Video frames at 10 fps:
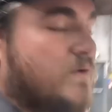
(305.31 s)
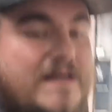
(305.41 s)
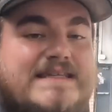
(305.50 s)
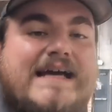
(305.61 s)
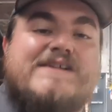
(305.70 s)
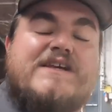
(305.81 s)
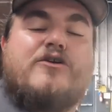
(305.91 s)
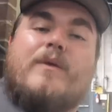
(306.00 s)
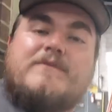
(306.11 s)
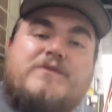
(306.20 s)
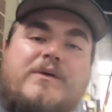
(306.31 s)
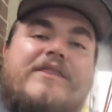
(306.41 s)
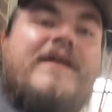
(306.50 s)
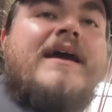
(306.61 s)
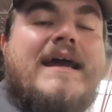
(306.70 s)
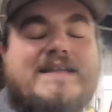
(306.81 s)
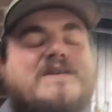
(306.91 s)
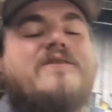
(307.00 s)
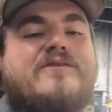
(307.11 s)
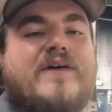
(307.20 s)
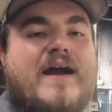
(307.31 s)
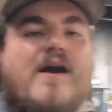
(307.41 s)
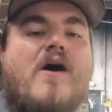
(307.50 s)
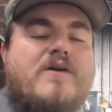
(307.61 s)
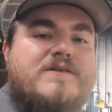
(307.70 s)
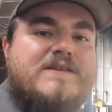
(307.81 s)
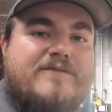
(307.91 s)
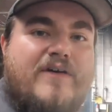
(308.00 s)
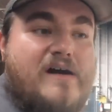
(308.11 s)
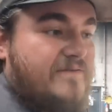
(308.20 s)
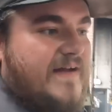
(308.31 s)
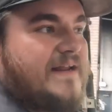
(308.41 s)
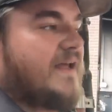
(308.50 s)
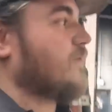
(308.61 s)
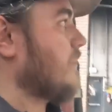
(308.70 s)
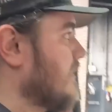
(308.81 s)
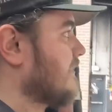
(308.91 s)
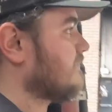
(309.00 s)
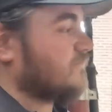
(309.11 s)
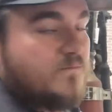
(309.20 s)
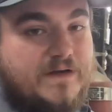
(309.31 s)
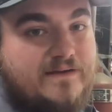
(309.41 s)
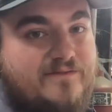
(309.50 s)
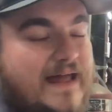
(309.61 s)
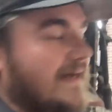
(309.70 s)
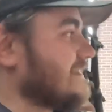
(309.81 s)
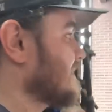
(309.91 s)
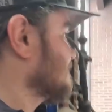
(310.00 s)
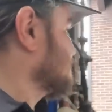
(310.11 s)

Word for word: 20 is actually equipped with its own fire hose and firefighting equipment. Neat fact.